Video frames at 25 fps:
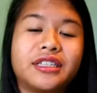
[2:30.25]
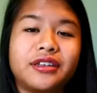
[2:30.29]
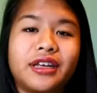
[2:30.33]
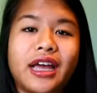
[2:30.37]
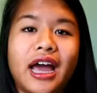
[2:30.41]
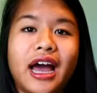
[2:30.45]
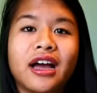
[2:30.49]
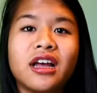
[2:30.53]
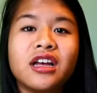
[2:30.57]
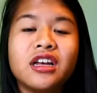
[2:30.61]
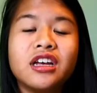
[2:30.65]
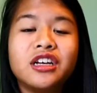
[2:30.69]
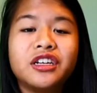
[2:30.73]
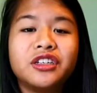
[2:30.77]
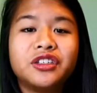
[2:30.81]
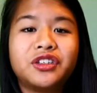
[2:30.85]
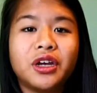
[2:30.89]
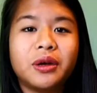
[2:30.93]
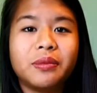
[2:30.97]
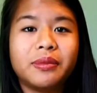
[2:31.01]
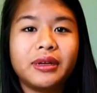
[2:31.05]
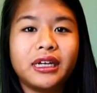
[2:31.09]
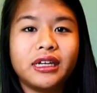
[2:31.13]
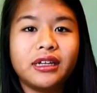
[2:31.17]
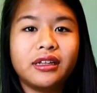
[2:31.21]
yeah, so
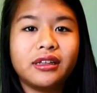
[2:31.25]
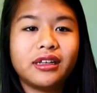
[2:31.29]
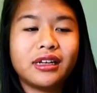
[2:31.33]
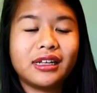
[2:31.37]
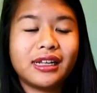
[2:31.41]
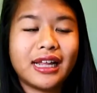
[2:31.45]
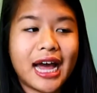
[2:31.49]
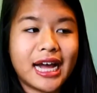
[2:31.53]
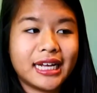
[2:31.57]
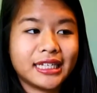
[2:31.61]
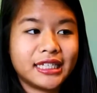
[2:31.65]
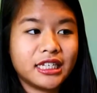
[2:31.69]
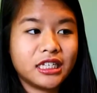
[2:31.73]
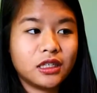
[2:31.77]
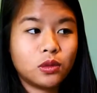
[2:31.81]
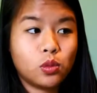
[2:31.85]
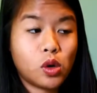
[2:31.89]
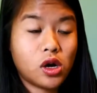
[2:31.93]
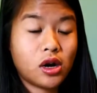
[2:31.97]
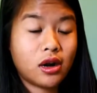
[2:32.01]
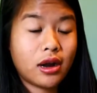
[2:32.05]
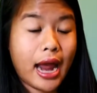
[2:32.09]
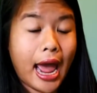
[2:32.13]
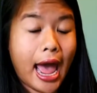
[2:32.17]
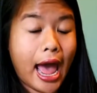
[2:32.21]
I mean, classes
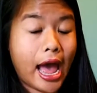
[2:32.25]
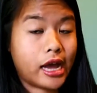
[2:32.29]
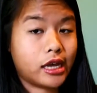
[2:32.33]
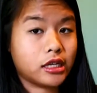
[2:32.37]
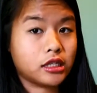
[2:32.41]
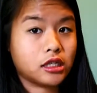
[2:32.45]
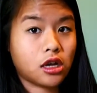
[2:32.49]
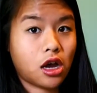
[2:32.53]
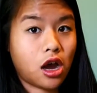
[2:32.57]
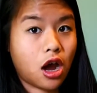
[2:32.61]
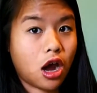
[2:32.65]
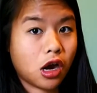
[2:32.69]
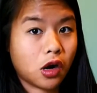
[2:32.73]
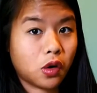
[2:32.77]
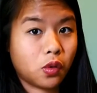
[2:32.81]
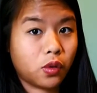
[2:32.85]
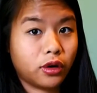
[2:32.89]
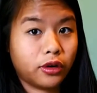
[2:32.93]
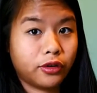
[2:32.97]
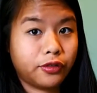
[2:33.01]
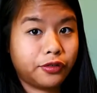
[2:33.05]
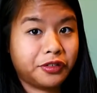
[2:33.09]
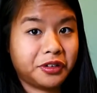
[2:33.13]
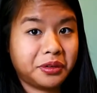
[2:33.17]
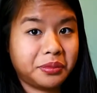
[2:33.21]
weren't as
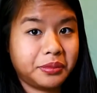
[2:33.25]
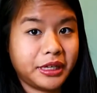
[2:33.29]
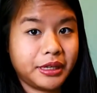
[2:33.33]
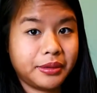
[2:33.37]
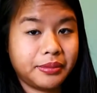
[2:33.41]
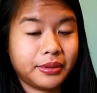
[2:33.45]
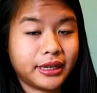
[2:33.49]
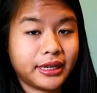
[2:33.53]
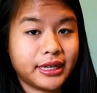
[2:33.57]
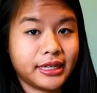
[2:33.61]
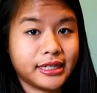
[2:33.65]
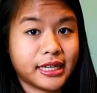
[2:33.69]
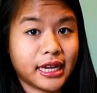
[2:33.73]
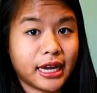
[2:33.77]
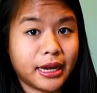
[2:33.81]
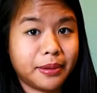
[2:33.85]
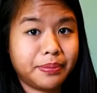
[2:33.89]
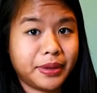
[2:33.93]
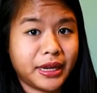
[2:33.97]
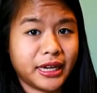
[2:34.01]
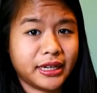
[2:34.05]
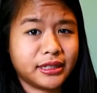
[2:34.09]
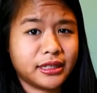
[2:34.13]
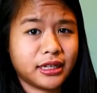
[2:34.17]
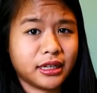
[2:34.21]
awkward for me, because I
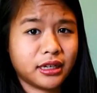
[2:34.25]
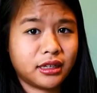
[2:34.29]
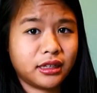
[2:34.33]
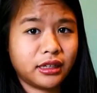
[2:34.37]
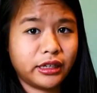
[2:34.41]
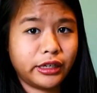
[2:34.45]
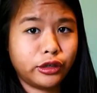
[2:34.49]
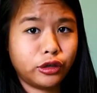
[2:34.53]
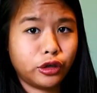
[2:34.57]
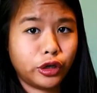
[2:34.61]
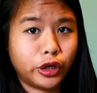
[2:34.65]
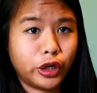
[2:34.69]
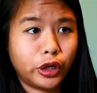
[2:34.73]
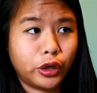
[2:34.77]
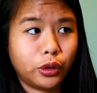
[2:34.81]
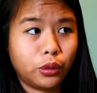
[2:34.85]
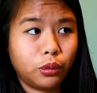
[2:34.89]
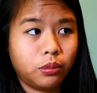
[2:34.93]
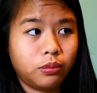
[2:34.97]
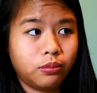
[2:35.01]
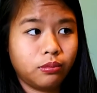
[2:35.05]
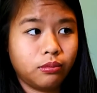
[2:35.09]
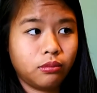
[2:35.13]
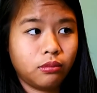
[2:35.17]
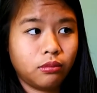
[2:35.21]
basically
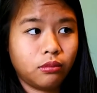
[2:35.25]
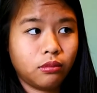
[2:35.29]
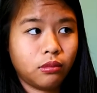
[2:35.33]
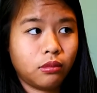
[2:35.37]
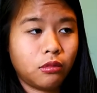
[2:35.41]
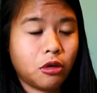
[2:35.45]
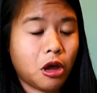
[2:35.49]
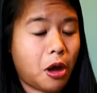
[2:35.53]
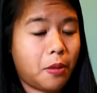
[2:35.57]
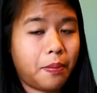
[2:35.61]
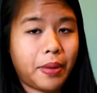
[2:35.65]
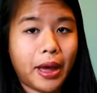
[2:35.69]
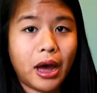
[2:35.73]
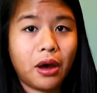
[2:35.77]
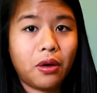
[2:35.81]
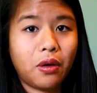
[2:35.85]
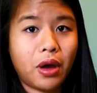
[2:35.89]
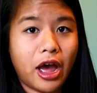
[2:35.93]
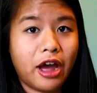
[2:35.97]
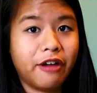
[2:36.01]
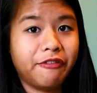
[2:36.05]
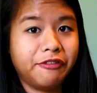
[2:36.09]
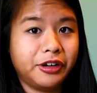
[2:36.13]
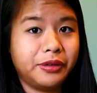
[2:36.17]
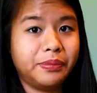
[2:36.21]
knew about
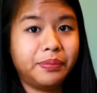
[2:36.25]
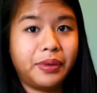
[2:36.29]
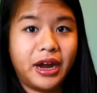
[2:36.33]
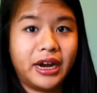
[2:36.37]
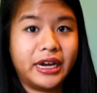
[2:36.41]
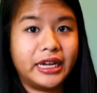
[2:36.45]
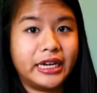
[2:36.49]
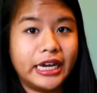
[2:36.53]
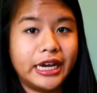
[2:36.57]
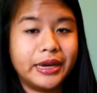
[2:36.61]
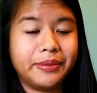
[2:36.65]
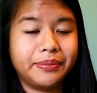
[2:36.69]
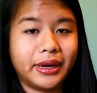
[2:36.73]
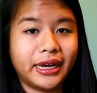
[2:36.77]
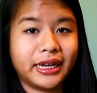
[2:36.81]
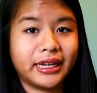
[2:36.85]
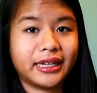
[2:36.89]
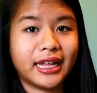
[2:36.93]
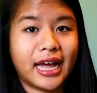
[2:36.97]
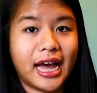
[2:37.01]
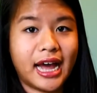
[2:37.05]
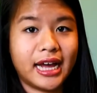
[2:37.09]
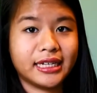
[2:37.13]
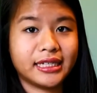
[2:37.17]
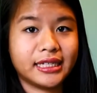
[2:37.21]
everybody in my
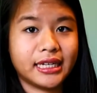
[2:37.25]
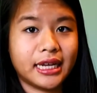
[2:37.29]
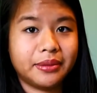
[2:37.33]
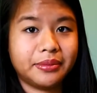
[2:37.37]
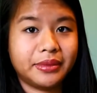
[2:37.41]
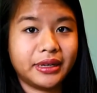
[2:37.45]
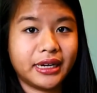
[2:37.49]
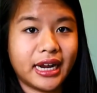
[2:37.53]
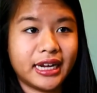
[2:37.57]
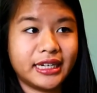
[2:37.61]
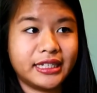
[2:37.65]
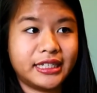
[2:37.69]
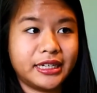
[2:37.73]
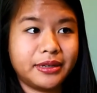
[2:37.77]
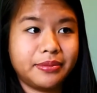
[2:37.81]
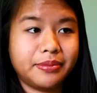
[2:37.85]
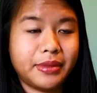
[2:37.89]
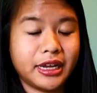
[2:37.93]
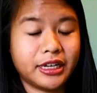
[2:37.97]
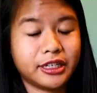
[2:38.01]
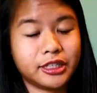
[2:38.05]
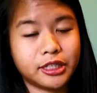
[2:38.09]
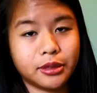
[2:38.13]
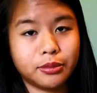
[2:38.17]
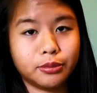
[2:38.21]
class. I mean, I did
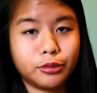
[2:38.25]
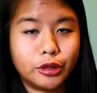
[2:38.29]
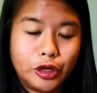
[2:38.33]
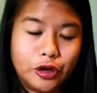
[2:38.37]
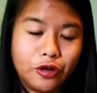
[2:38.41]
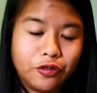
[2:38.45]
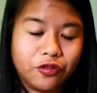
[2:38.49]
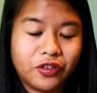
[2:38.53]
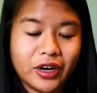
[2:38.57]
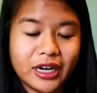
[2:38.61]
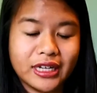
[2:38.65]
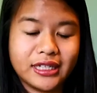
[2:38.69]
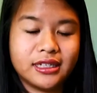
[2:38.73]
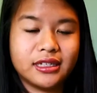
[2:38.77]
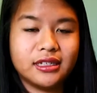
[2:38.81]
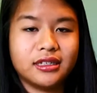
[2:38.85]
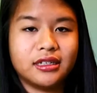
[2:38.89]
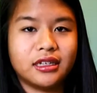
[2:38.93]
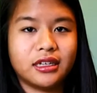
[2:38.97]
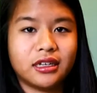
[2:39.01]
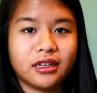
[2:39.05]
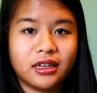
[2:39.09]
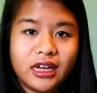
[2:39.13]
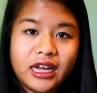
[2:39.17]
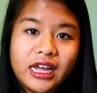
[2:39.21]
make some new friends
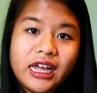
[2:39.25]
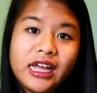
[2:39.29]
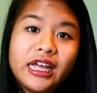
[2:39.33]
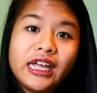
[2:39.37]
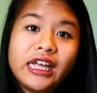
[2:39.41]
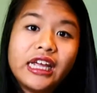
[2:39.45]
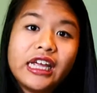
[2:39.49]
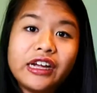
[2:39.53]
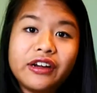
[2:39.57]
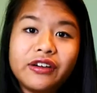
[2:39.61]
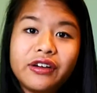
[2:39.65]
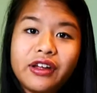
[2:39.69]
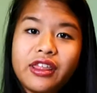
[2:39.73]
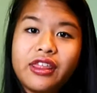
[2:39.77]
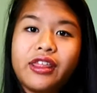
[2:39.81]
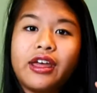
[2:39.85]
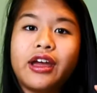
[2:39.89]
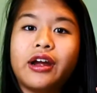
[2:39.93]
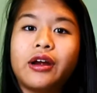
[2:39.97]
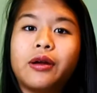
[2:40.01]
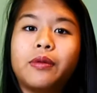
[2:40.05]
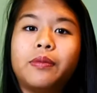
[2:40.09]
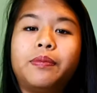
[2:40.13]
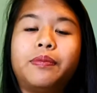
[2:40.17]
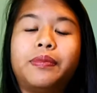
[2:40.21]
and here and
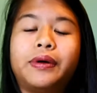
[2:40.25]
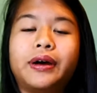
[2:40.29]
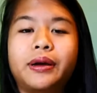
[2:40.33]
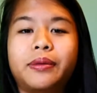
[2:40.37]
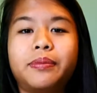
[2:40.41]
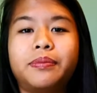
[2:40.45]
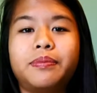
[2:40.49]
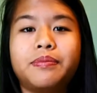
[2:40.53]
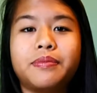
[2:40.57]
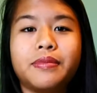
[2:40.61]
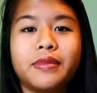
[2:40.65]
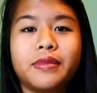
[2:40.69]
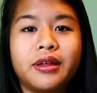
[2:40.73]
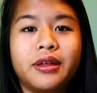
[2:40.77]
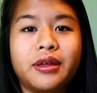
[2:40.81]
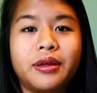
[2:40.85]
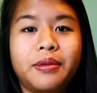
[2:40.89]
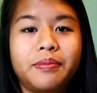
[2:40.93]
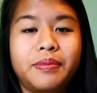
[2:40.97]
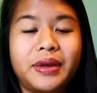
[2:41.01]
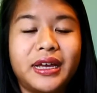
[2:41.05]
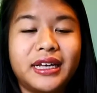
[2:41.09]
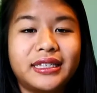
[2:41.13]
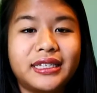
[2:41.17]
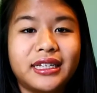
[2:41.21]
there, but
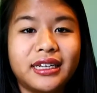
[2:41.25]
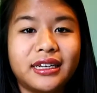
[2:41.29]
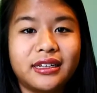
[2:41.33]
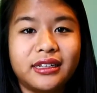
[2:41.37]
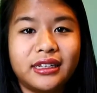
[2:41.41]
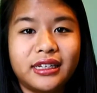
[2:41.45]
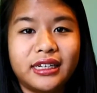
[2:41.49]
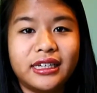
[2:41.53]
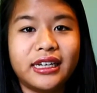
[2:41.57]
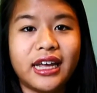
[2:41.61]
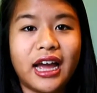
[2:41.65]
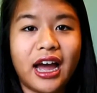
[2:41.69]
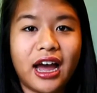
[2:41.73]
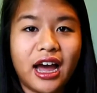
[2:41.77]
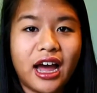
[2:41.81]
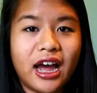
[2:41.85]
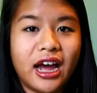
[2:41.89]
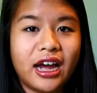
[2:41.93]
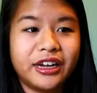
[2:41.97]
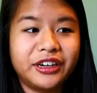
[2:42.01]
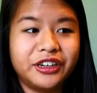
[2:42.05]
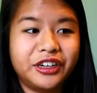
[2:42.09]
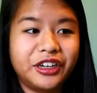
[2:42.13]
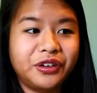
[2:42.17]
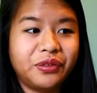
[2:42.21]
basically, yeah,
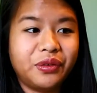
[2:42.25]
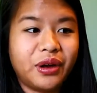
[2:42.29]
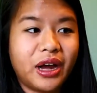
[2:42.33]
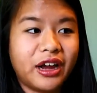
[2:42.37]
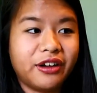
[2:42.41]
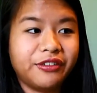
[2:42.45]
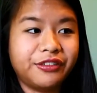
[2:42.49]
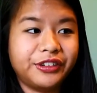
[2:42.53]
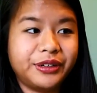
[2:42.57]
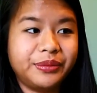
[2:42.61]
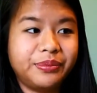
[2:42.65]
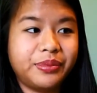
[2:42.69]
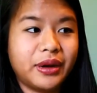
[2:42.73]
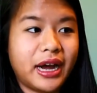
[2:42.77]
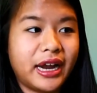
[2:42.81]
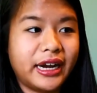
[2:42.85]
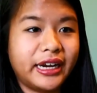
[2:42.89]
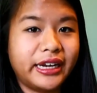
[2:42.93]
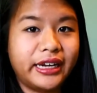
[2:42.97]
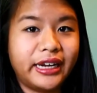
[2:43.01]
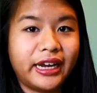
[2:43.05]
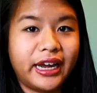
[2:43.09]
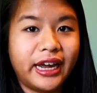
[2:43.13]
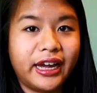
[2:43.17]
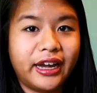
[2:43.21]
I knew
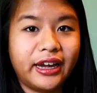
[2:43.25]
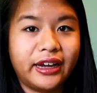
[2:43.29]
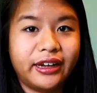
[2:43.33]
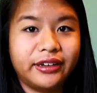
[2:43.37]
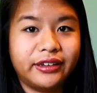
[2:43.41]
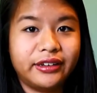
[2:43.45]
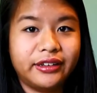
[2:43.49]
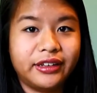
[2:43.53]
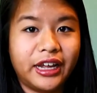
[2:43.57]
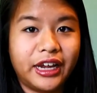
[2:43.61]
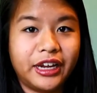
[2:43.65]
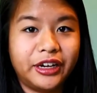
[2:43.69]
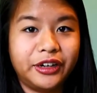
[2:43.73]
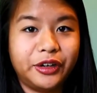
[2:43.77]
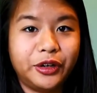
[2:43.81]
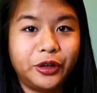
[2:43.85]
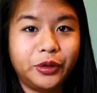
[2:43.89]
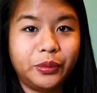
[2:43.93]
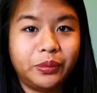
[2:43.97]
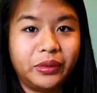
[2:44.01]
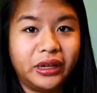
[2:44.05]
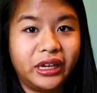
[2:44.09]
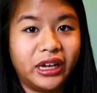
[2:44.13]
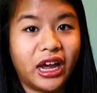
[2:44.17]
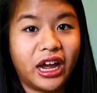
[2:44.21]
everybody, and they knew
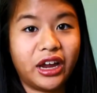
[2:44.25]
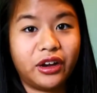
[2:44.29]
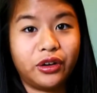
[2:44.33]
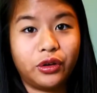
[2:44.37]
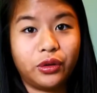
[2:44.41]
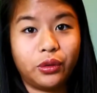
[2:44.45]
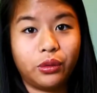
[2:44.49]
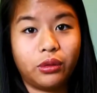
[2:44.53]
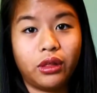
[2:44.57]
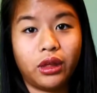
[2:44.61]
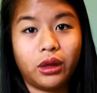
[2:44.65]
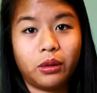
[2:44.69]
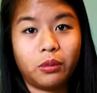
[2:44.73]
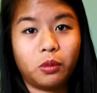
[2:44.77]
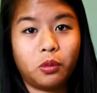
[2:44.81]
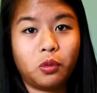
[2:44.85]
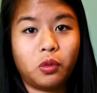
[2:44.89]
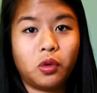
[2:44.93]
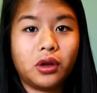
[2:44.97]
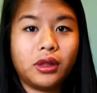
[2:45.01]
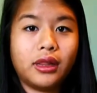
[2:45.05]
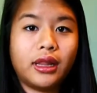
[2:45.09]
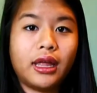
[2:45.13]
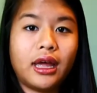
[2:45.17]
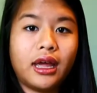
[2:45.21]
me, I knew them,
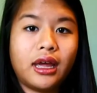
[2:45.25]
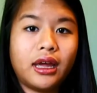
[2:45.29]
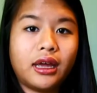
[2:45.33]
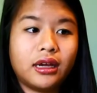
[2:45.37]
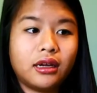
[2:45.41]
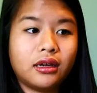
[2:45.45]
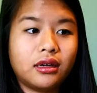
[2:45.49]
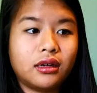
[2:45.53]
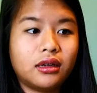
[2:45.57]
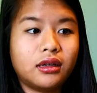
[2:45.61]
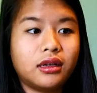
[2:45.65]
we're like...